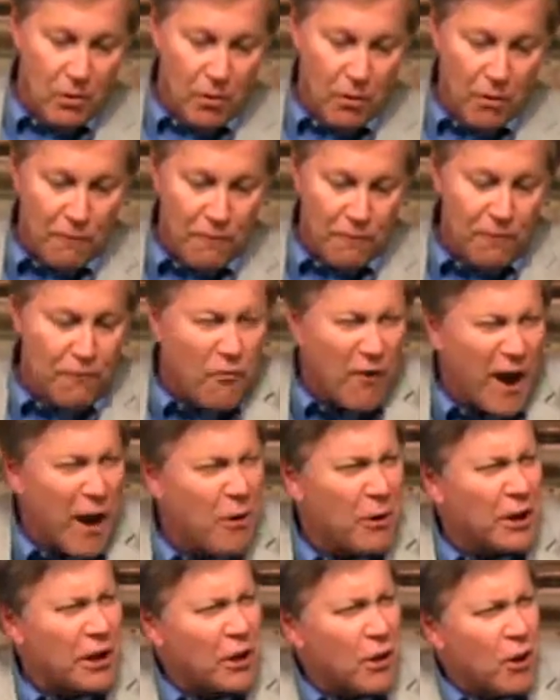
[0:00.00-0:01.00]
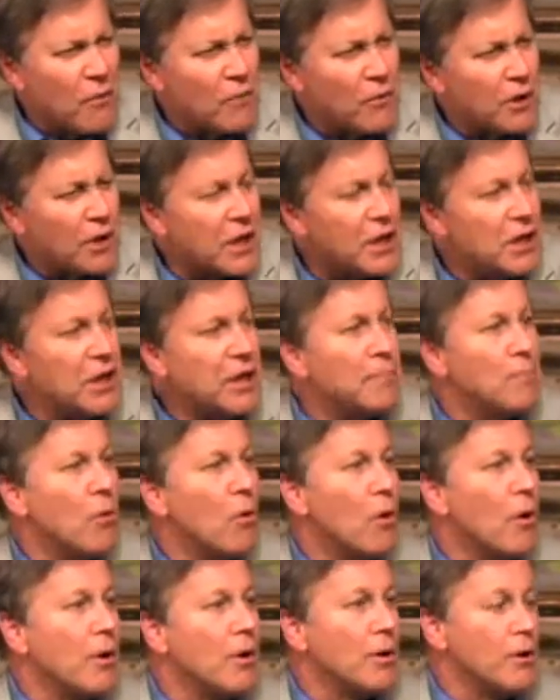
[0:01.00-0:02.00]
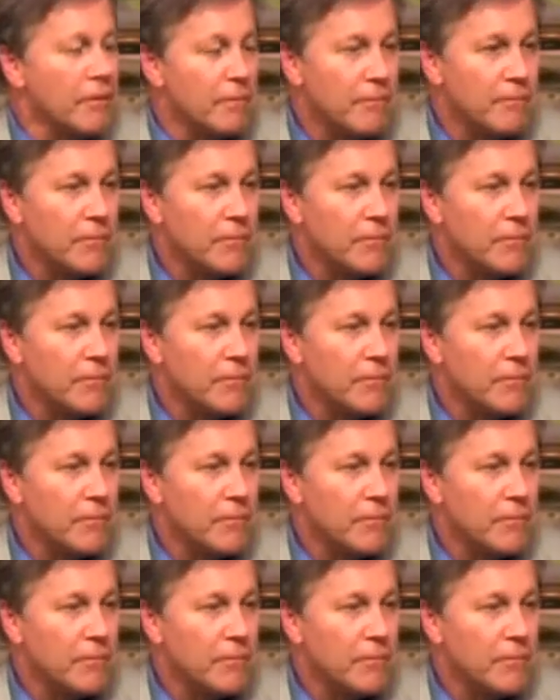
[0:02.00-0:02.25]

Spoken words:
or frowning over a keyboard,